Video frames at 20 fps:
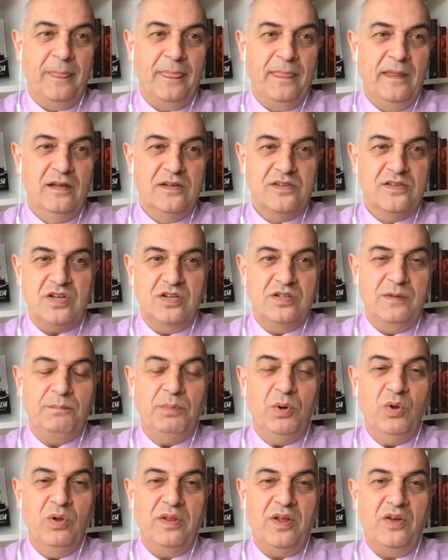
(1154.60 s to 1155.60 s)
So you
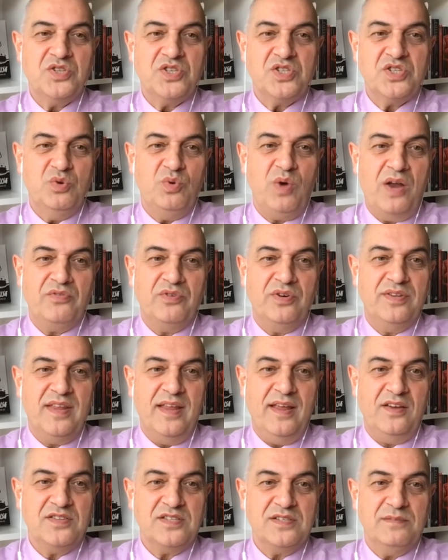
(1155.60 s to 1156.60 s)
pull those
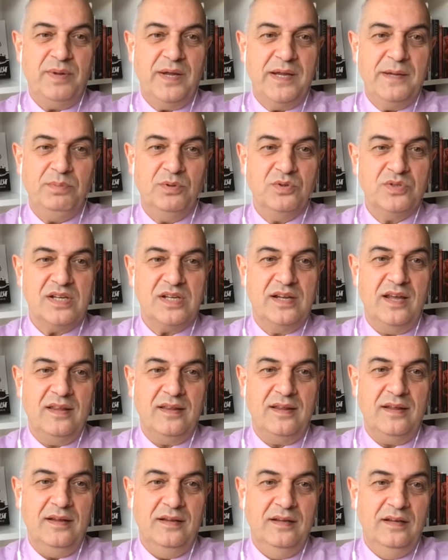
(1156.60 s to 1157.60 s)
200,000 people
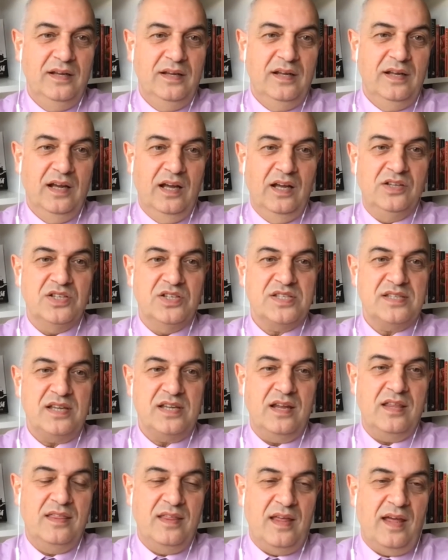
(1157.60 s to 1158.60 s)
together and you
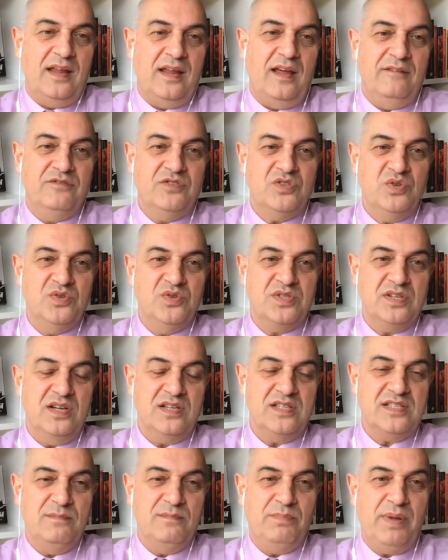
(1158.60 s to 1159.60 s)
say they have 2
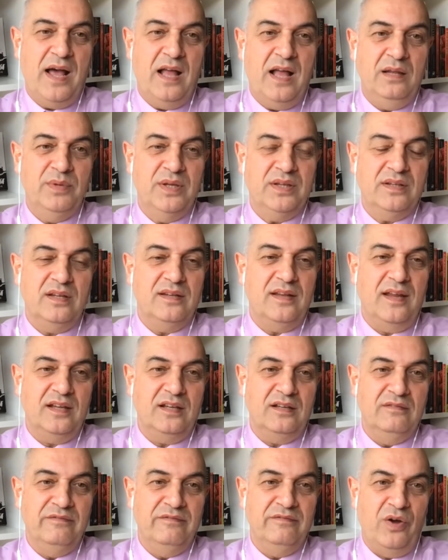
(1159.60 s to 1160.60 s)
seats in Parliament that they
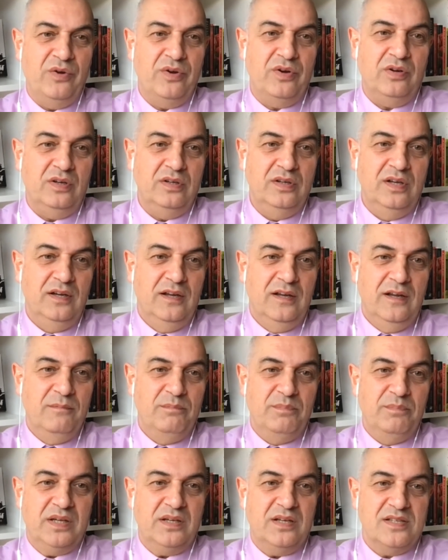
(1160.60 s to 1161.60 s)
can vote on,
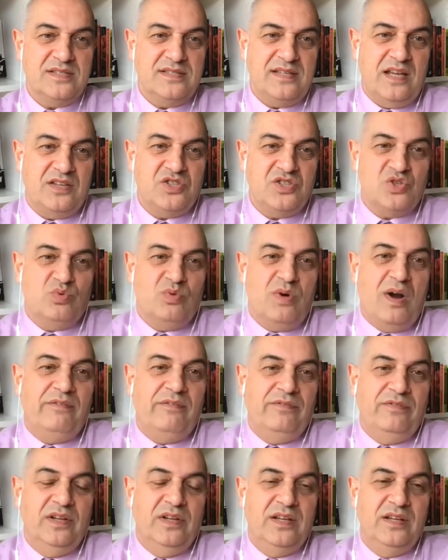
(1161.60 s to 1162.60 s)
because that's
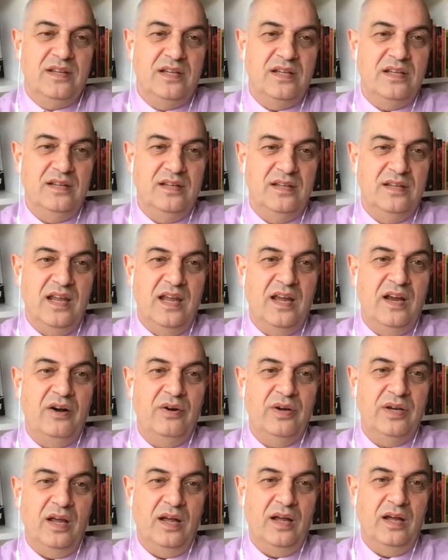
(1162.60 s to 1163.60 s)
roughly the
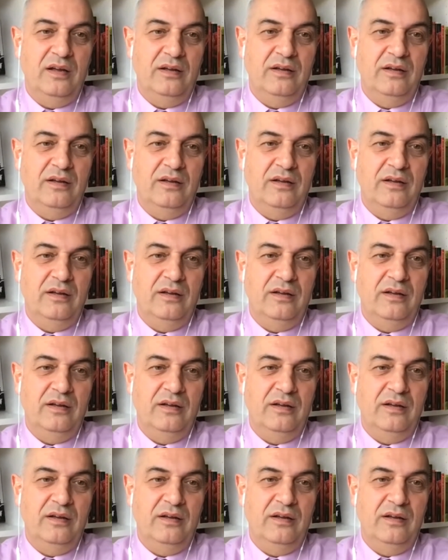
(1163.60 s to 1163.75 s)
area